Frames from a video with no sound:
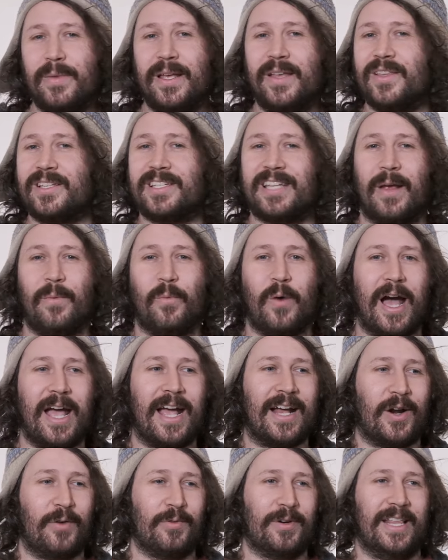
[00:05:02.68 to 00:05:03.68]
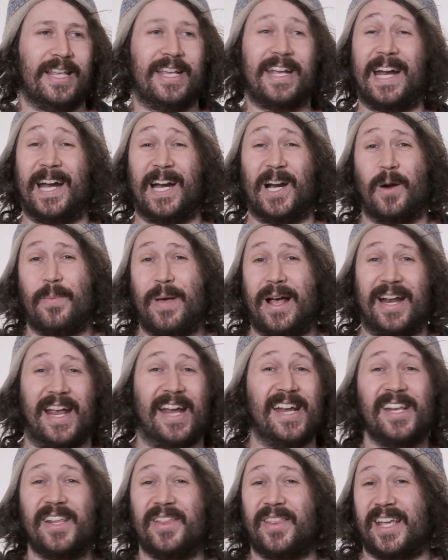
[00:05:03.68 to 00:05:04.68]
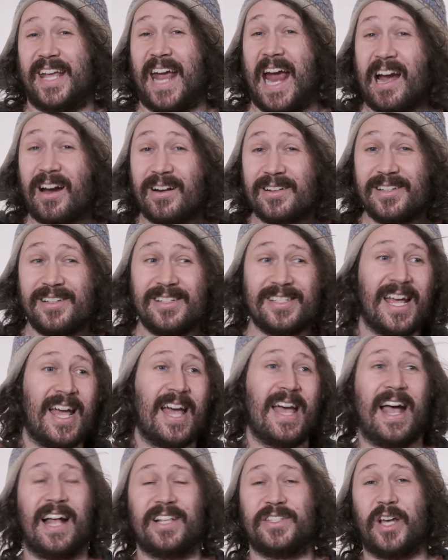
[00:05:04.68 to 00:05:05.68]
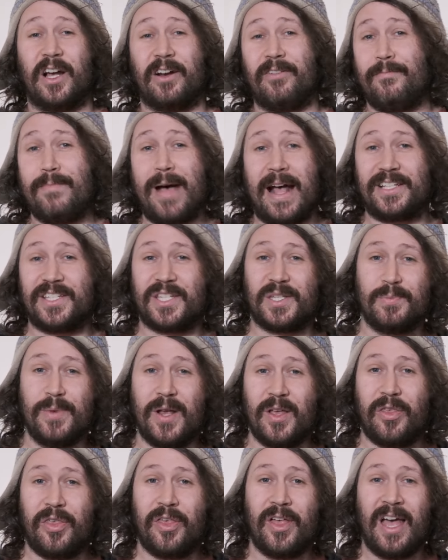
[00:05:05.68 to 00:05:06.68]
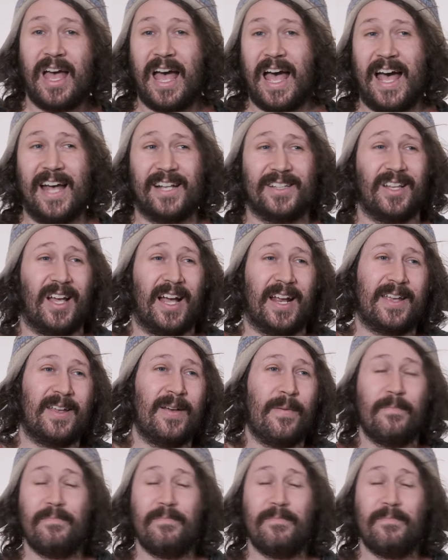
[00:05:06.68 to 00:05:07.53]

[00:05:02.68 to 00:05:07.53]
me in the same way? I don't really care about any of the characters outside of Matt Smith and, like,